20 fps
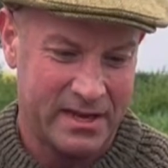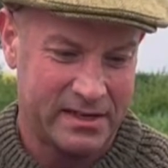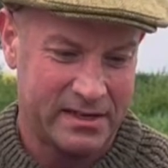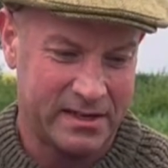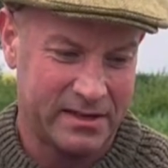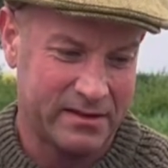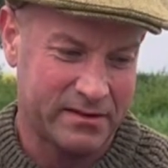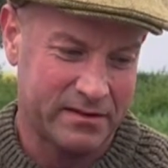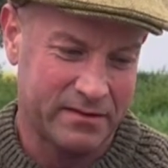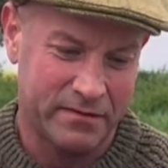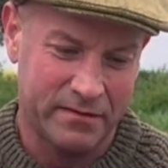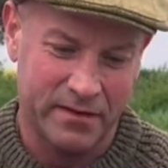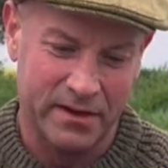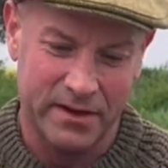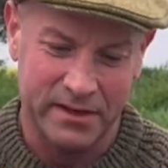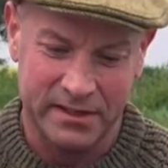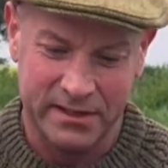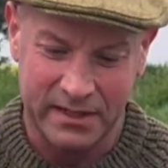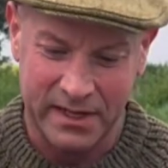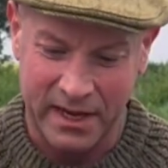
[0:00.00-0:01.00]
It's the
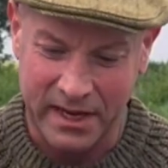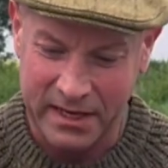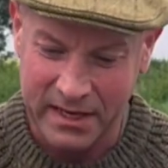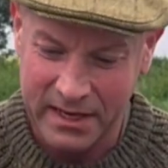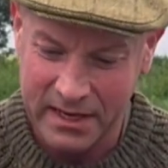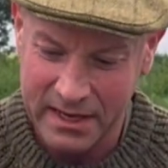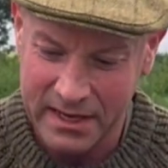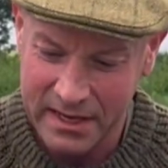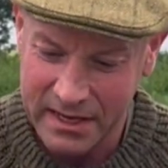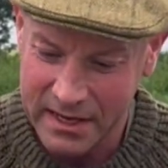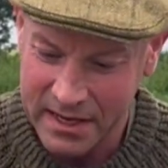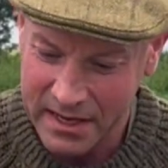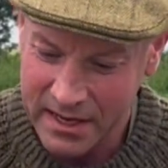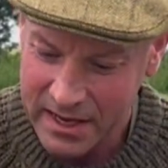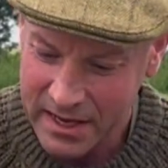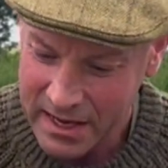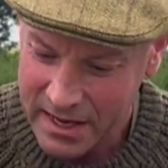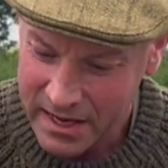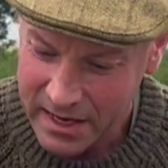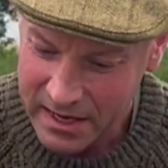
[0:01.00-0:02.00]
first day,
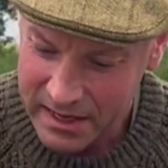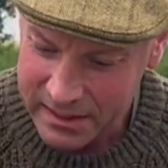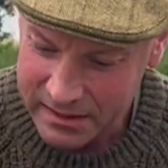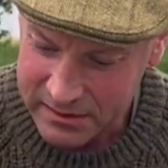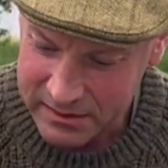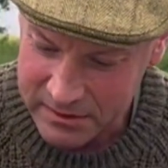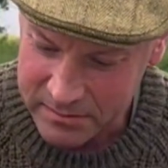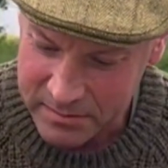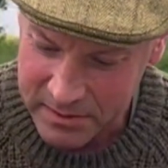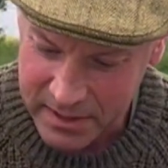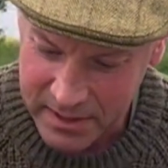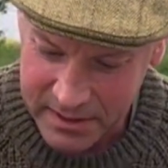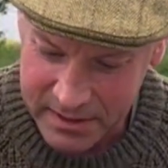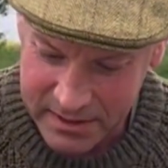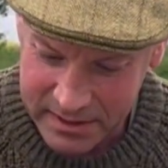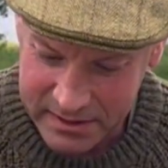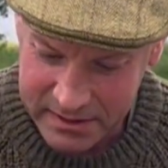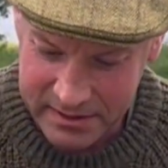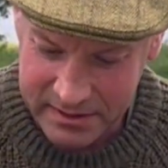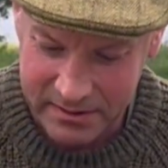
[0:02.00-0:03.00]
and to be
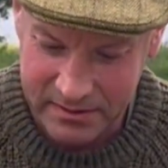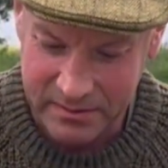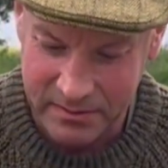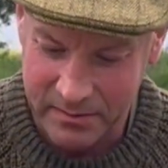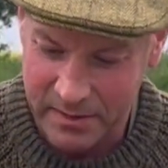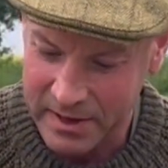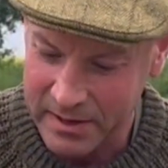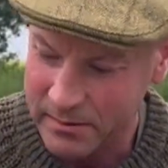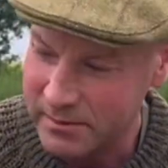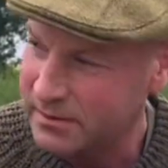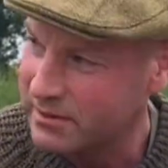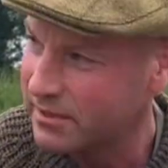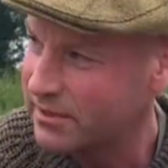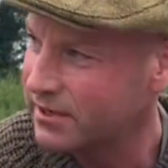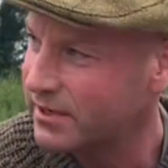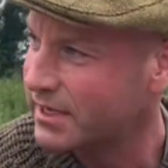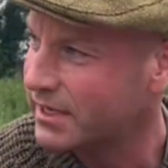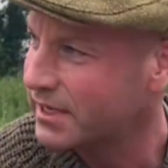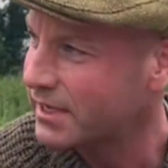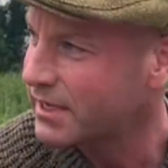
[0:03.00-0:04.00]
honest, the way it was
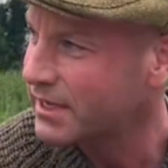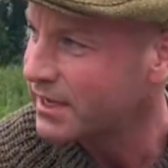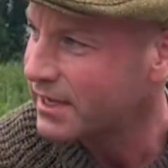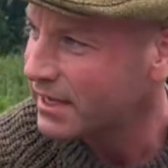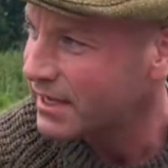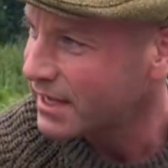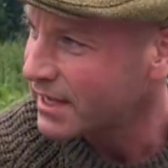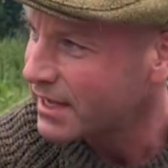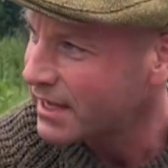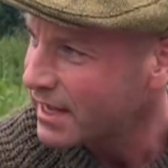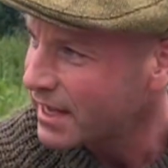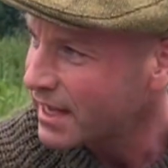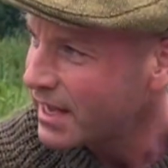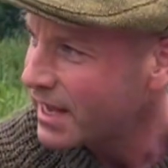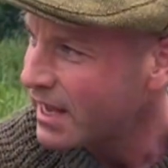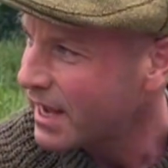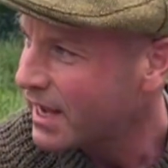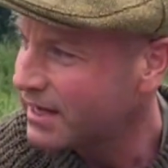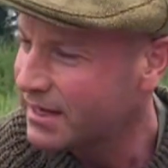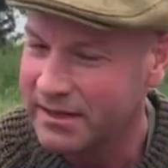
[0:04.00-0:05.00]
looking, I
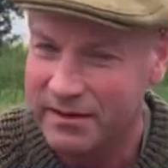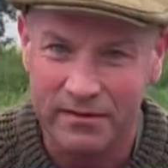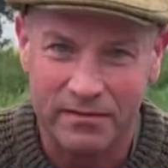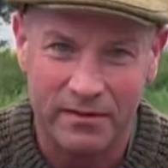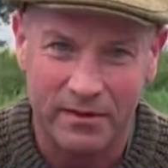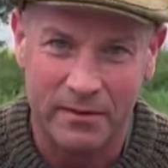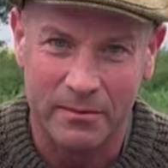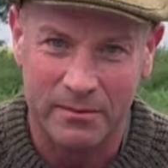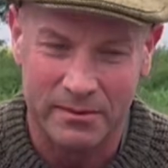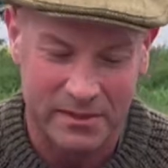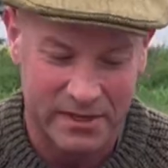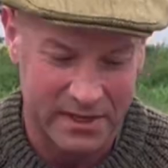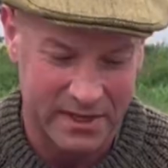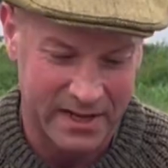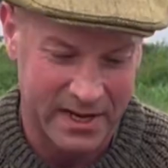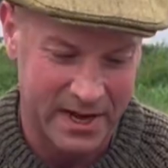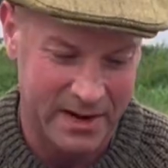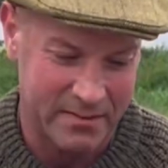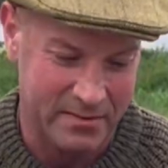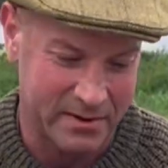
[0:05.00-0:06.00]
didn't think I was going to
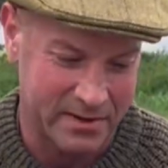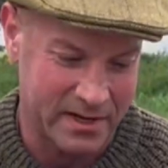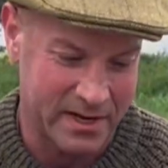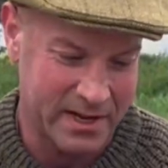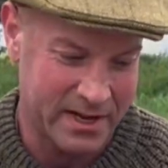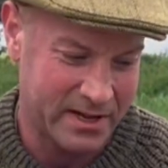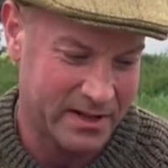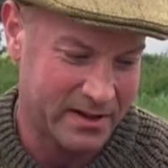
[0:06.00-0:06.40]
get one.